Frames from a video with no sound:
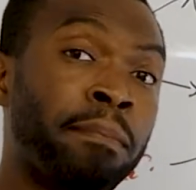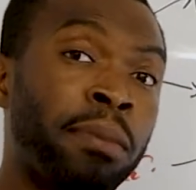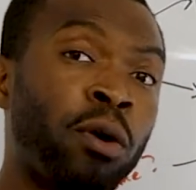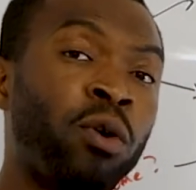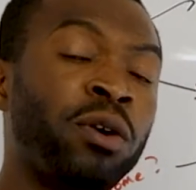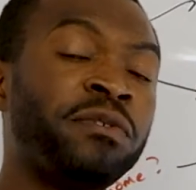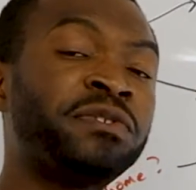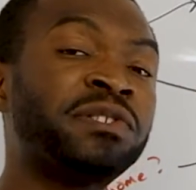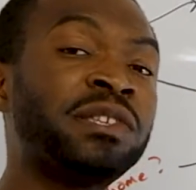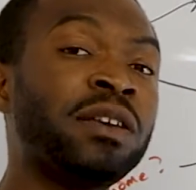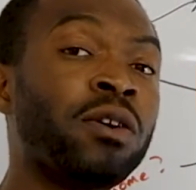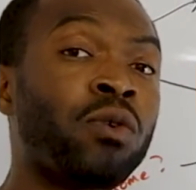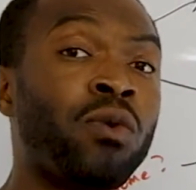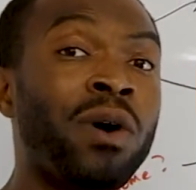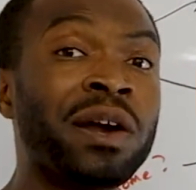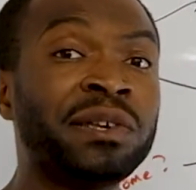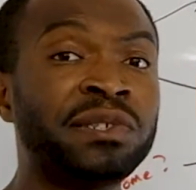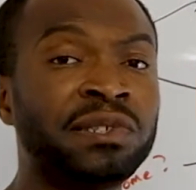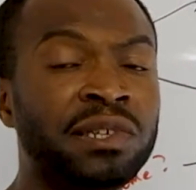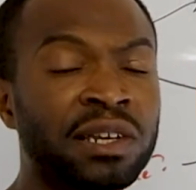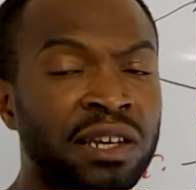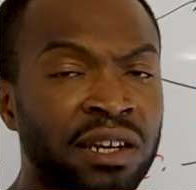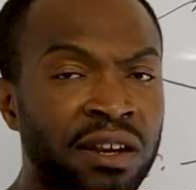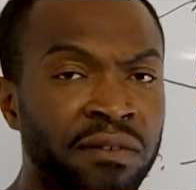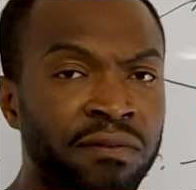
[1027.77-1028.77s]
but we've seen quite
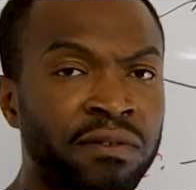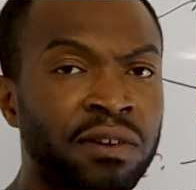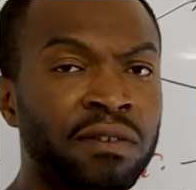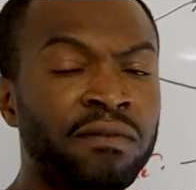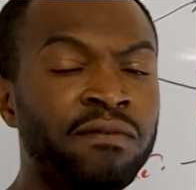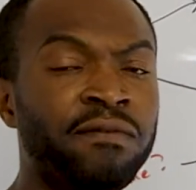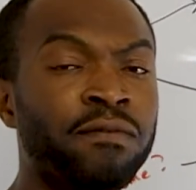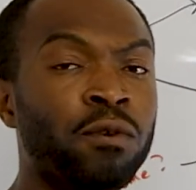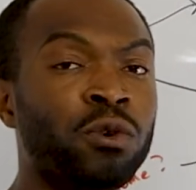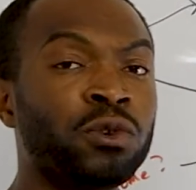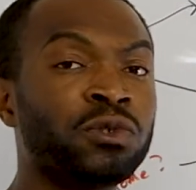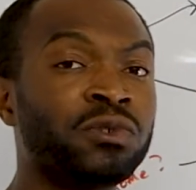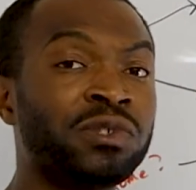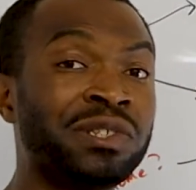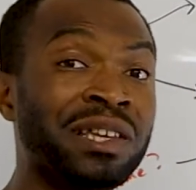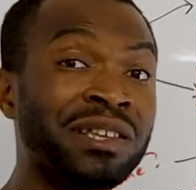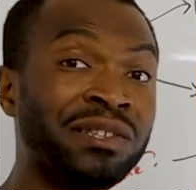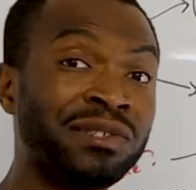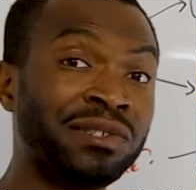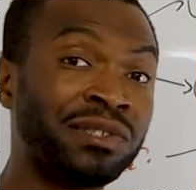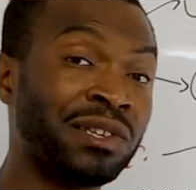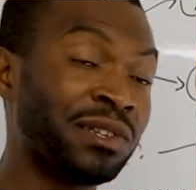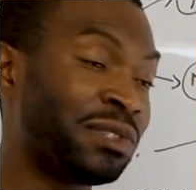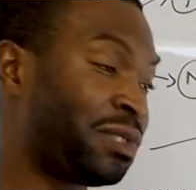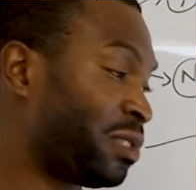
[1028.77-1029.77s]
significant falls
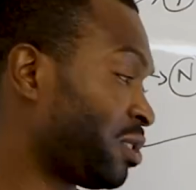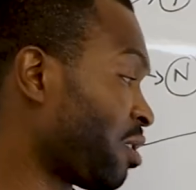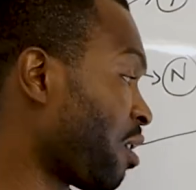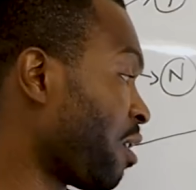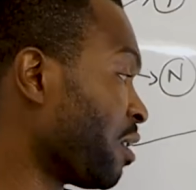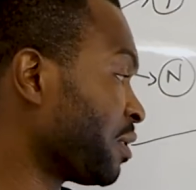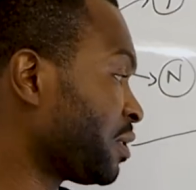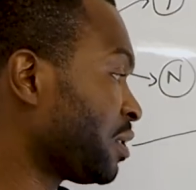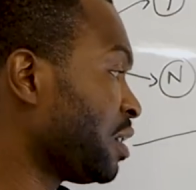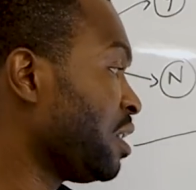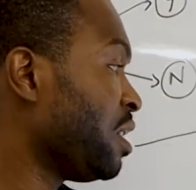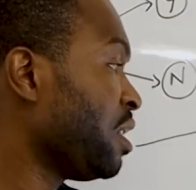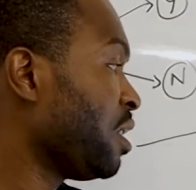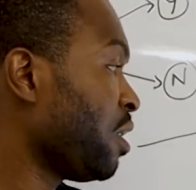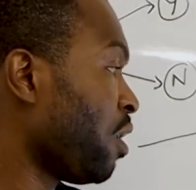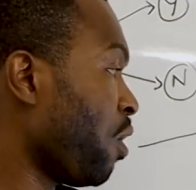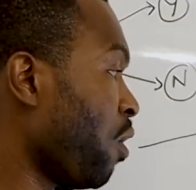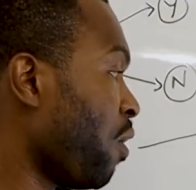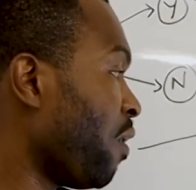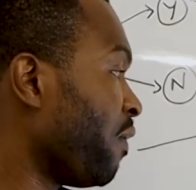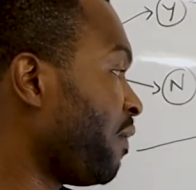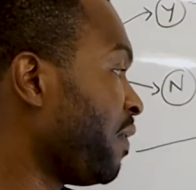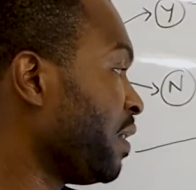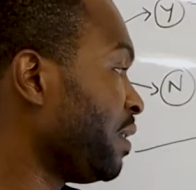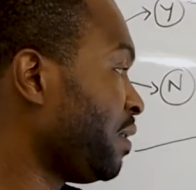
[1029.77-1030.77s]
since the start
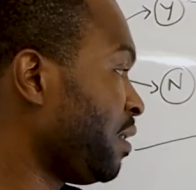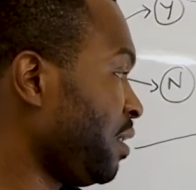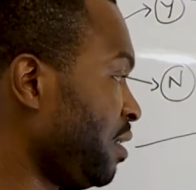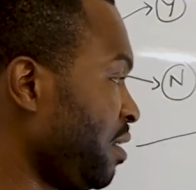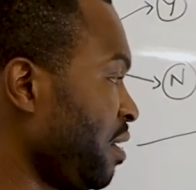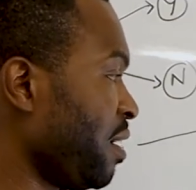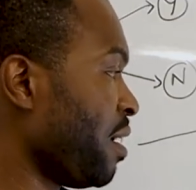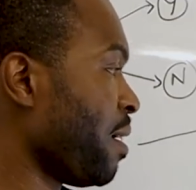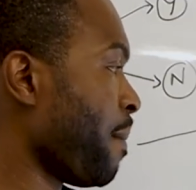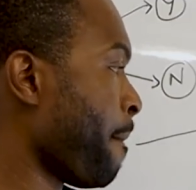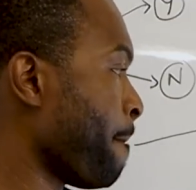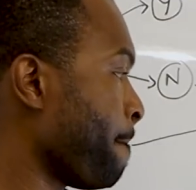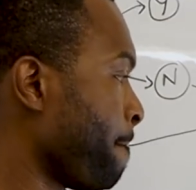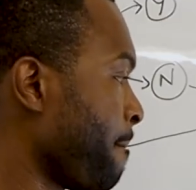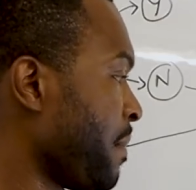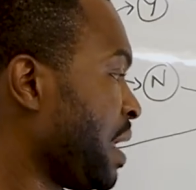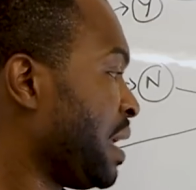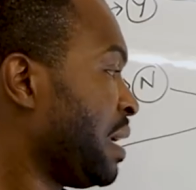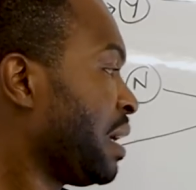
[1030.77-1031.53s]
of the year.